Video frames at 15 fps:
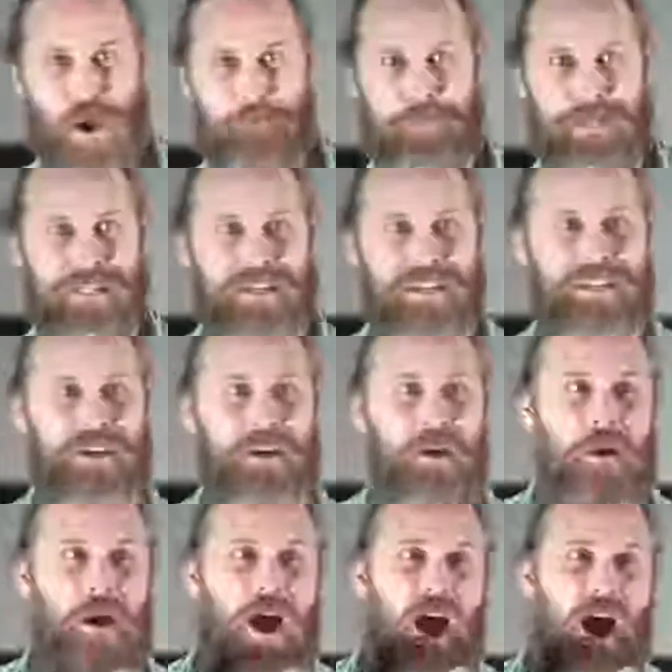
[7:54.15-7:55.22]
I've been like,
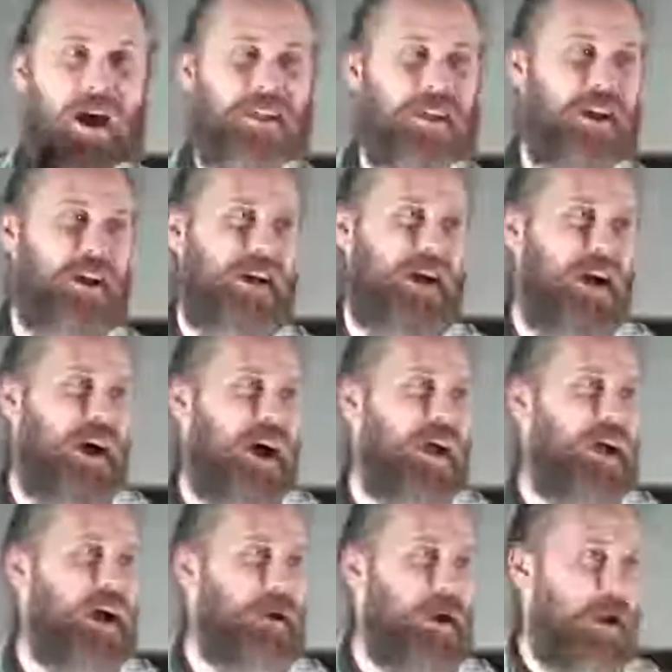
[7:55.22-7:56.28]

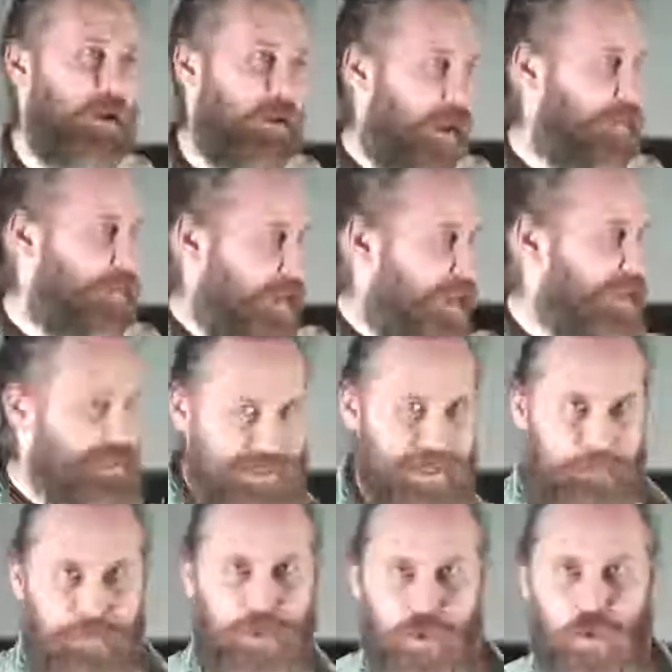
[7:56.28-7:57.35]
I
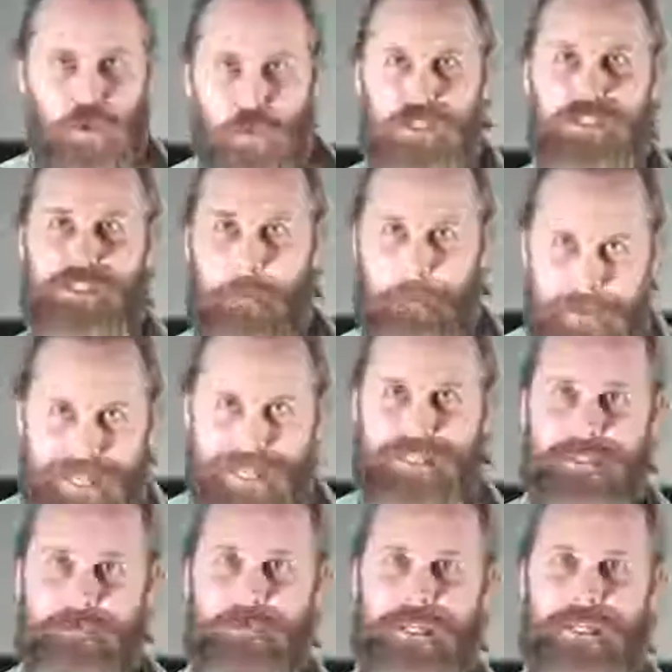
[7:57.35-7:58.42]
accept that God wants to
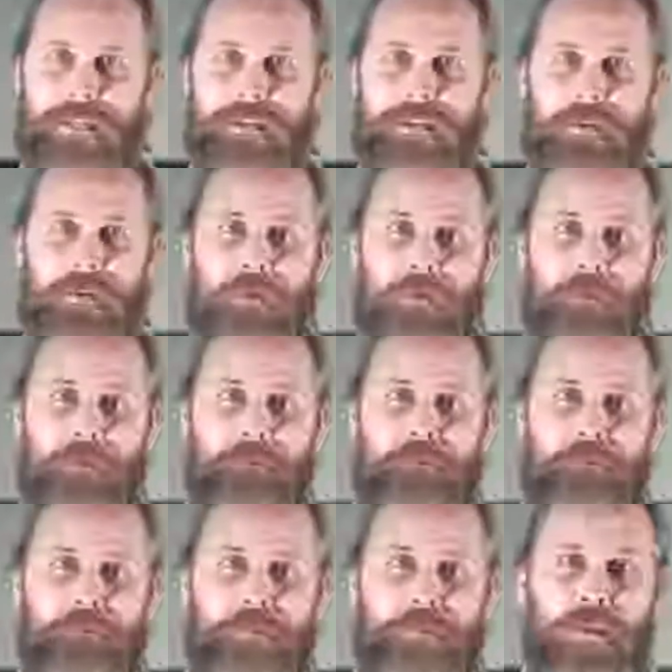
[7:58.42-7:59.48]
bless me,
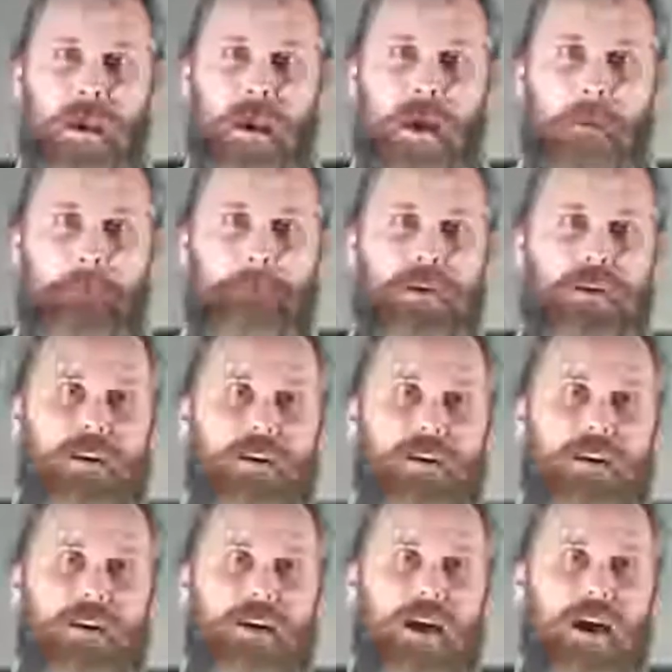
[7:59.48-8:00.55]
but
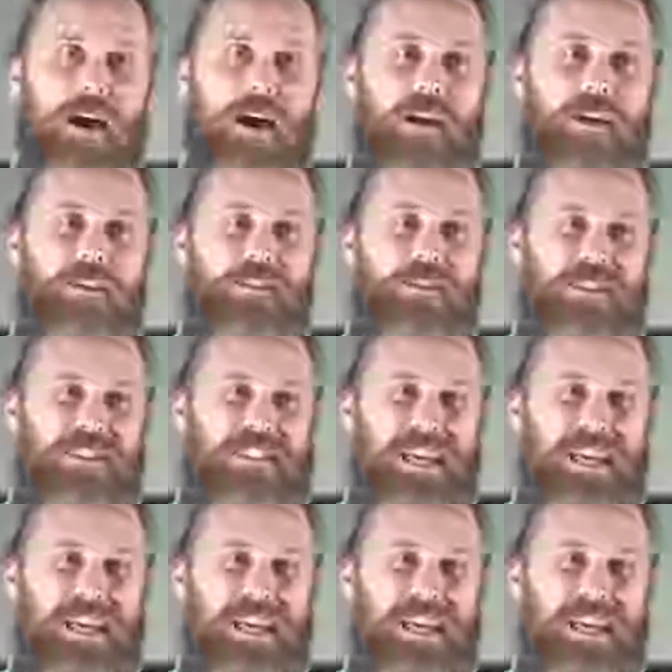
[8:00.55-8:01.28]
does